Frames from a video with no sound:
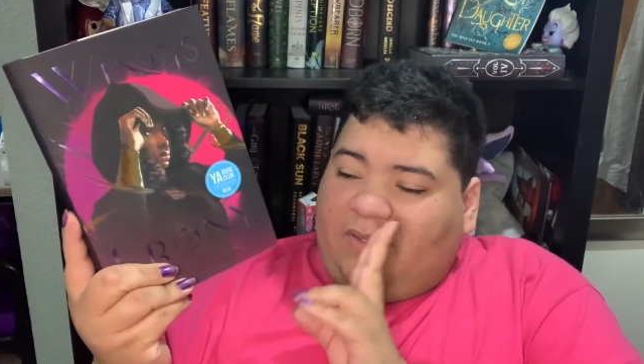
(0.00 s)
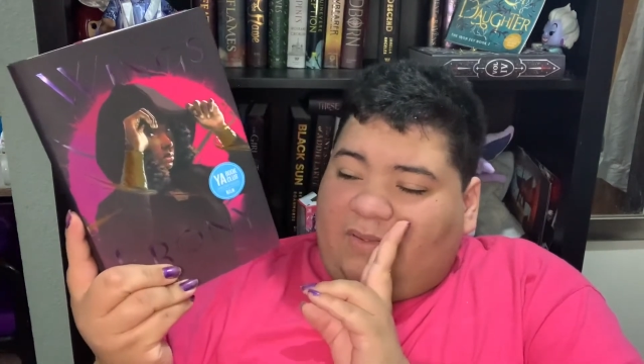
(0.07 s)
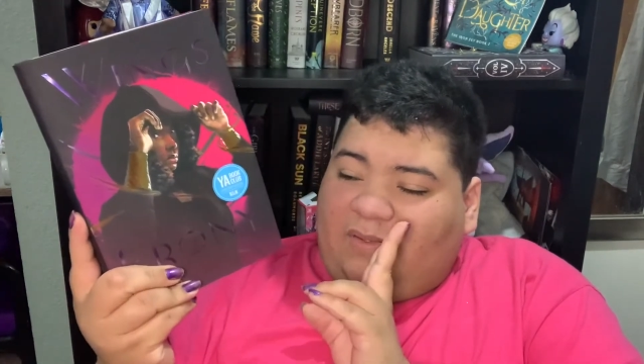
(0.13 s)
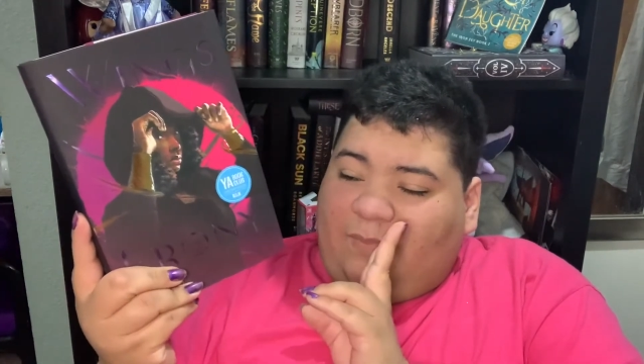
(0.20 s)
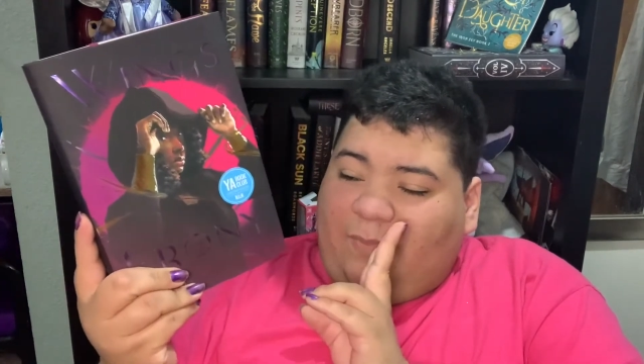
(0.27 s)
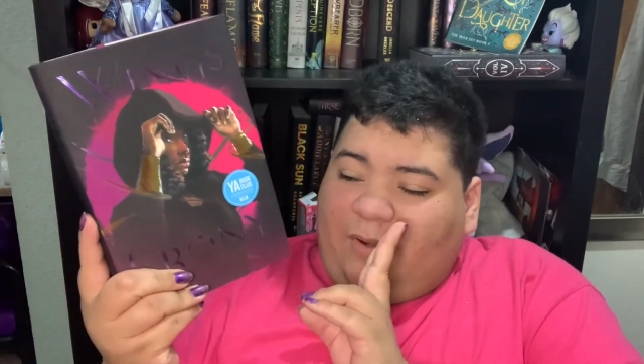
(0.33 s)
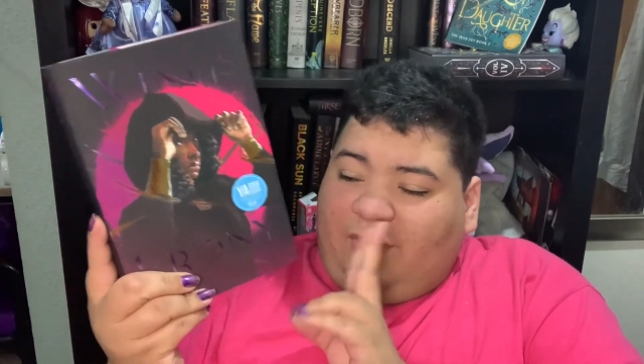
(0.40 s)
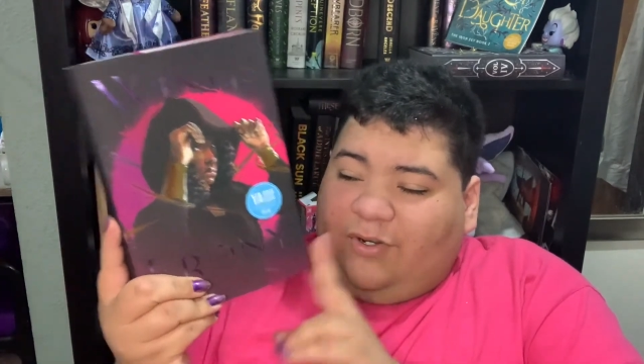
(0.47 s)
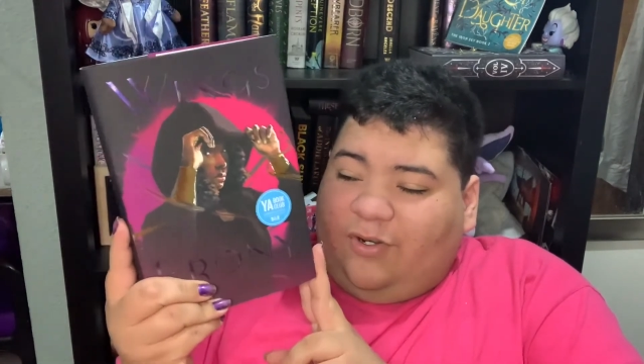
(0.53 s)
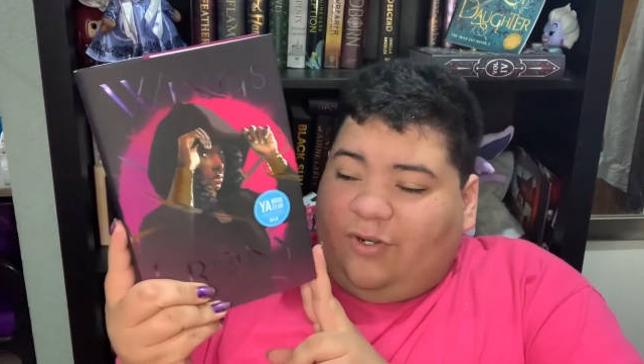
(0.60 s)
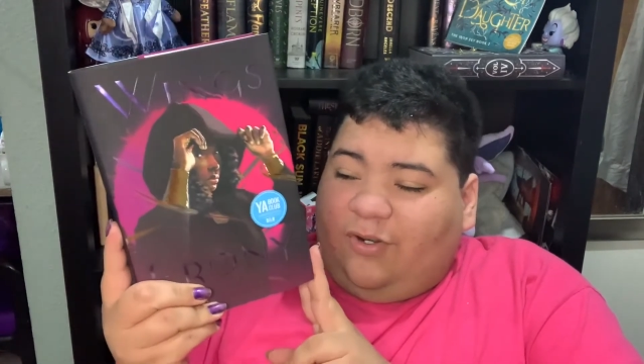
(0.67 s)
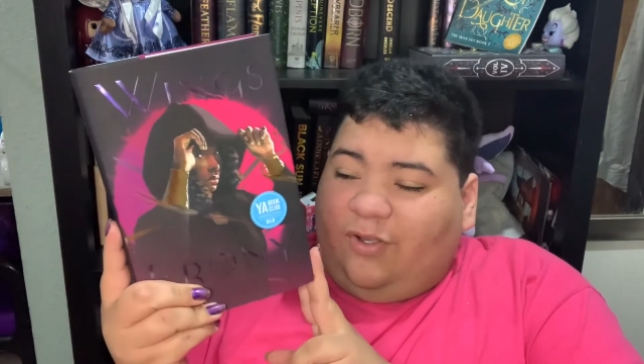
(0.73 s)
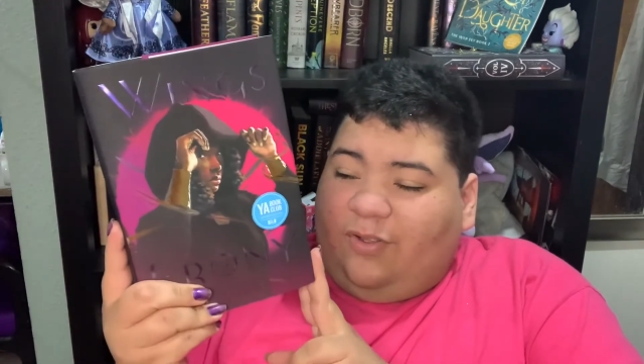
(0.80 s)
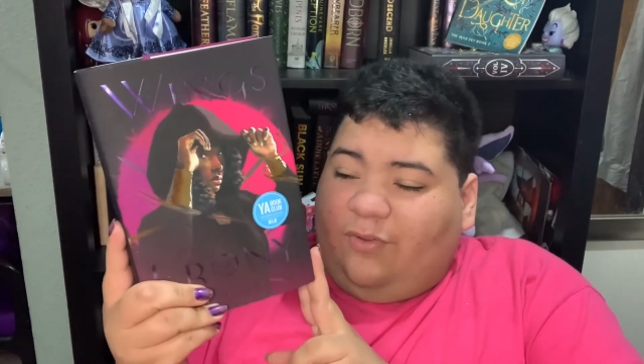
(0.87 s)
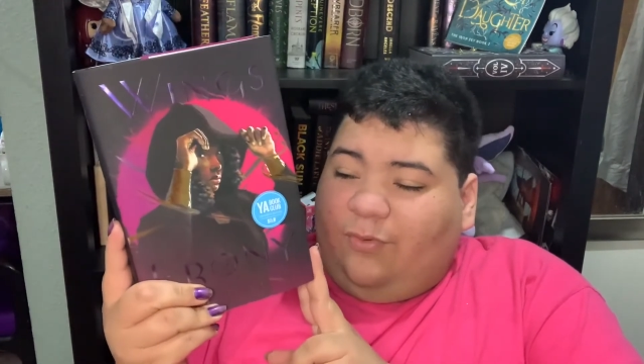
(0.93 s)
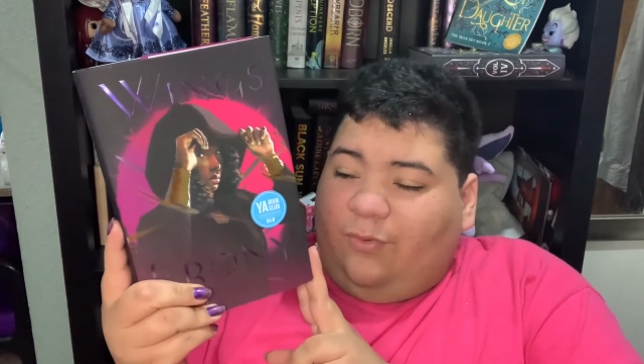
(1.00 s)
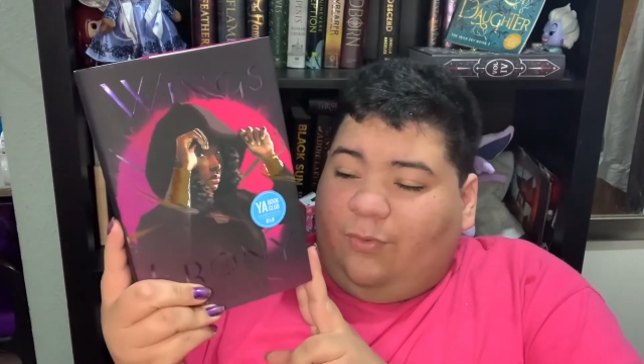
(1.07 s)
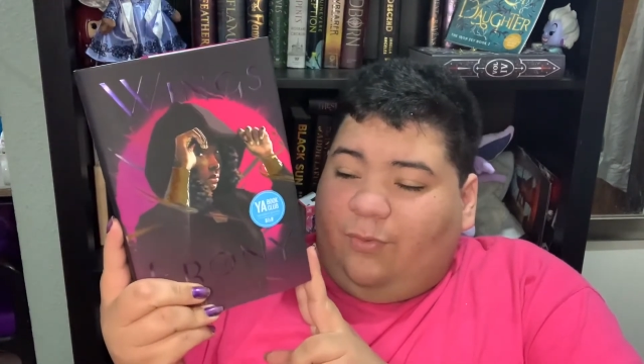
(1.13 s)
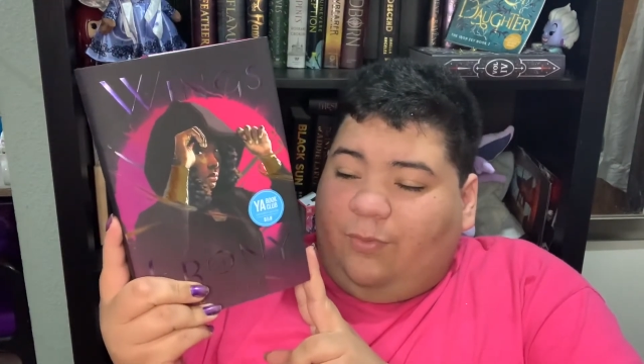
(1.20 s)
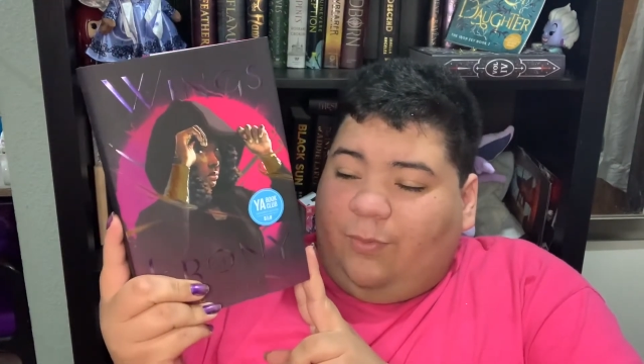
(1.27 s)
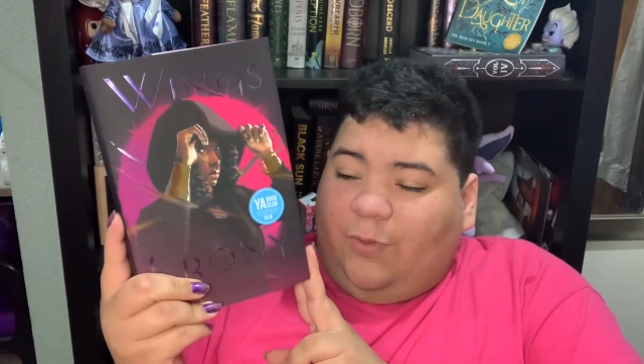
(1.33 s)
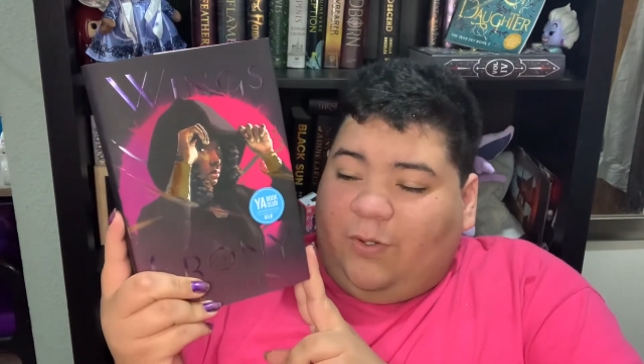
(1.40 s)
This is about a girl
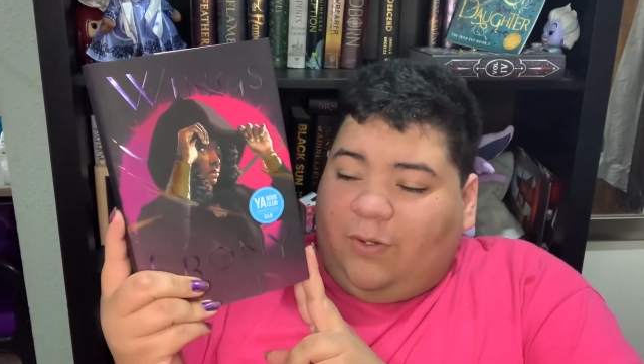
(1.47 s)
who,